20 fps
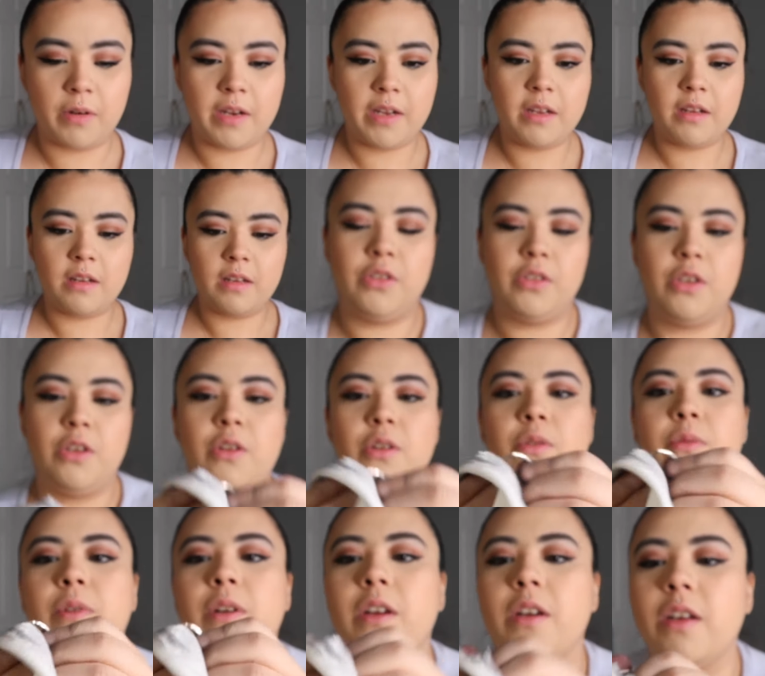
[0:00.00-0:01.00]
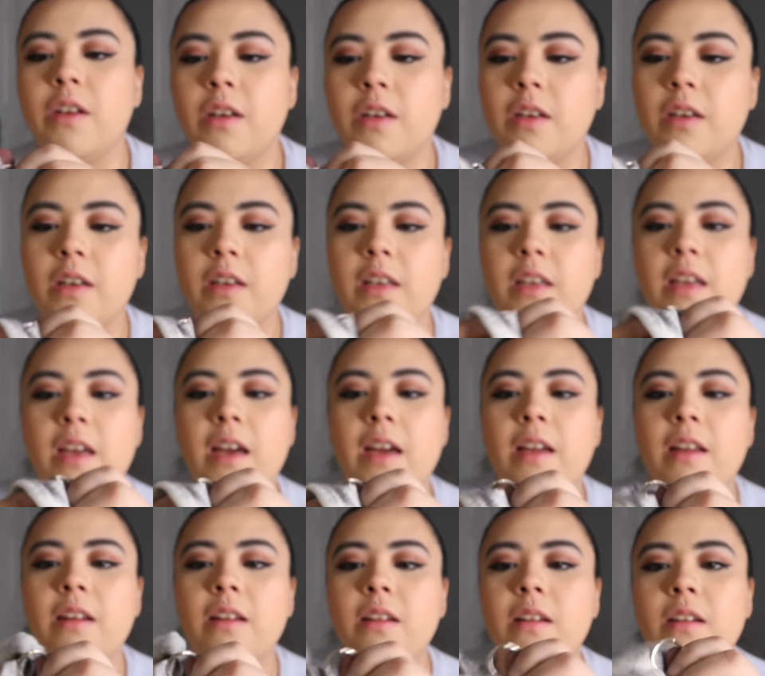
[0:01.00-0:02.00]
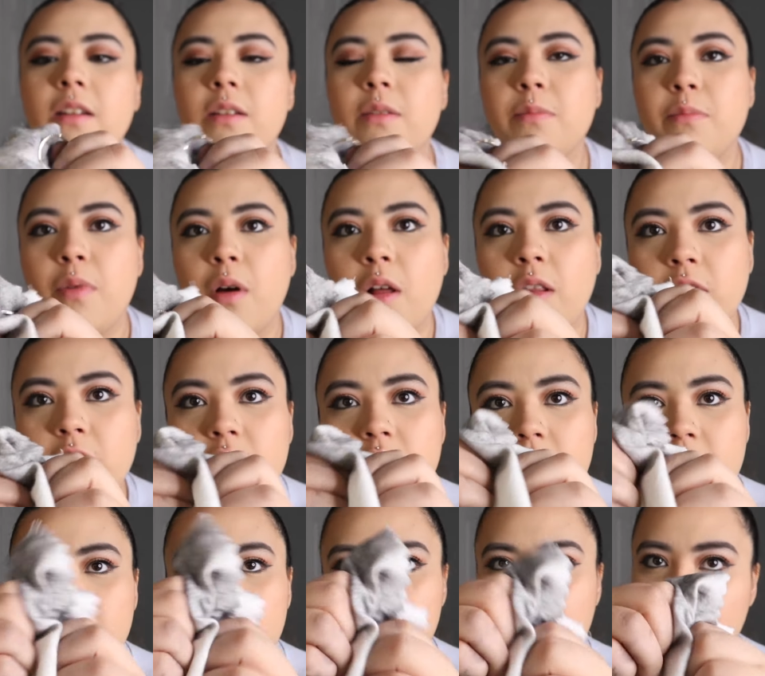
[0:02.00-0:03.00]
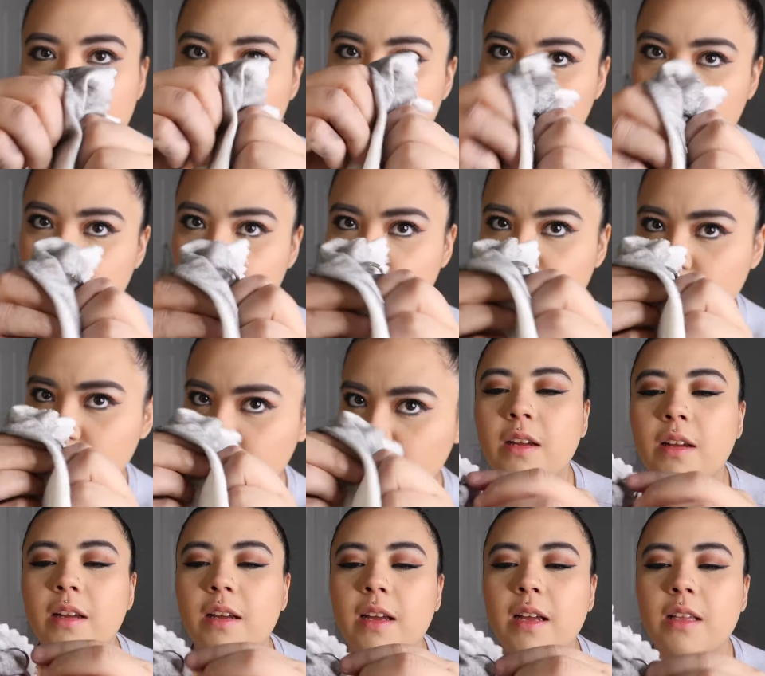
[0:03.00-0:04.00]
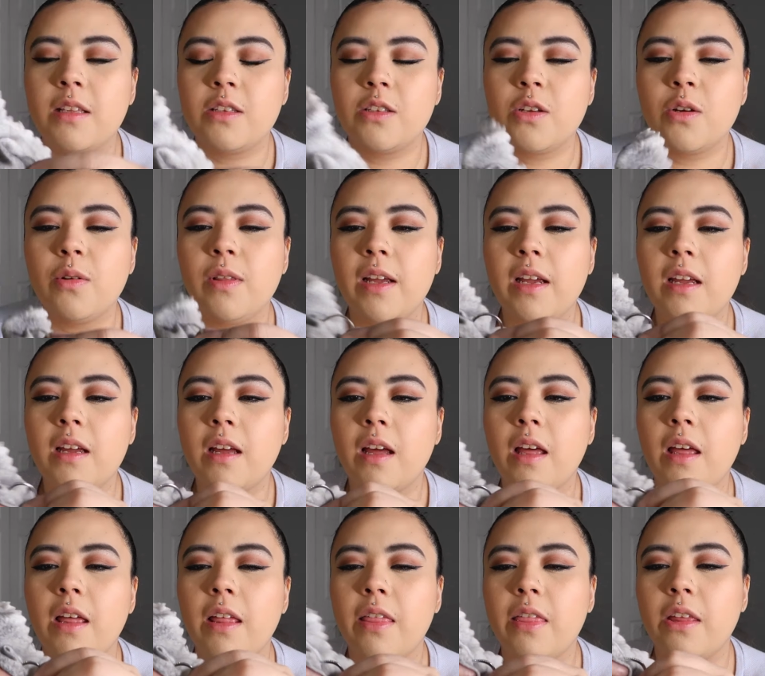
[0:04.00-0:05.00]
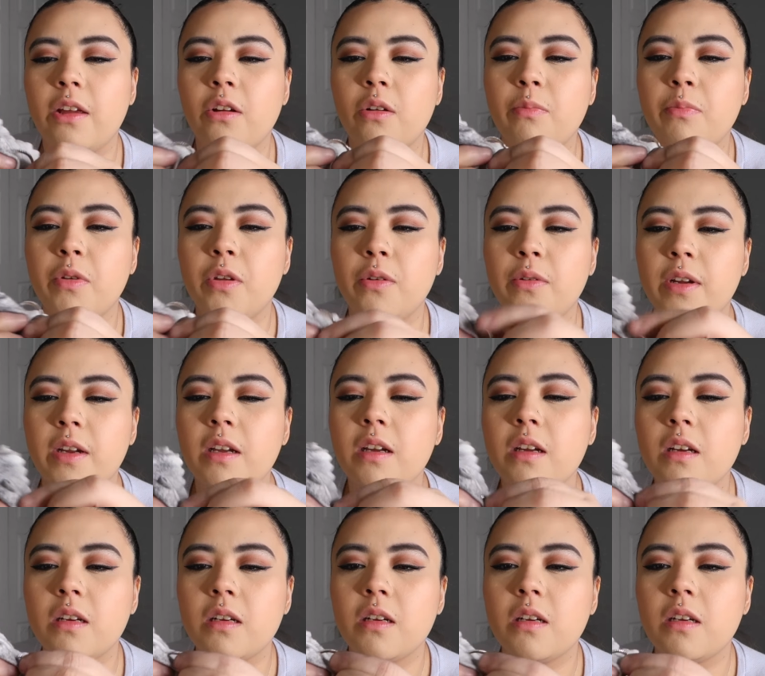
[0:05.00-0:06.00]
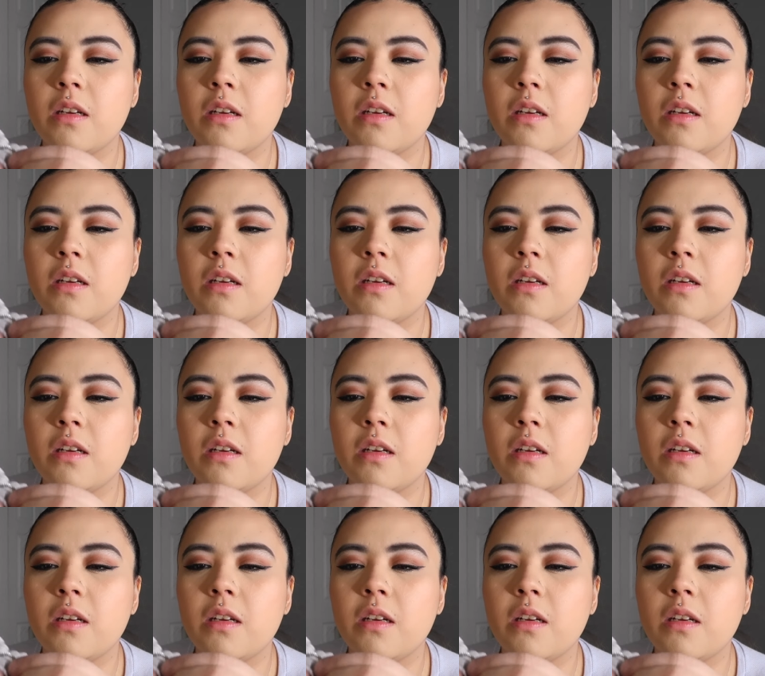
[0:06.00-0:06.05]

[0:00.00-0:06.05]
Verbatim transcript: ring. So we're gonna, again, polish this down. It's so like therapeutic.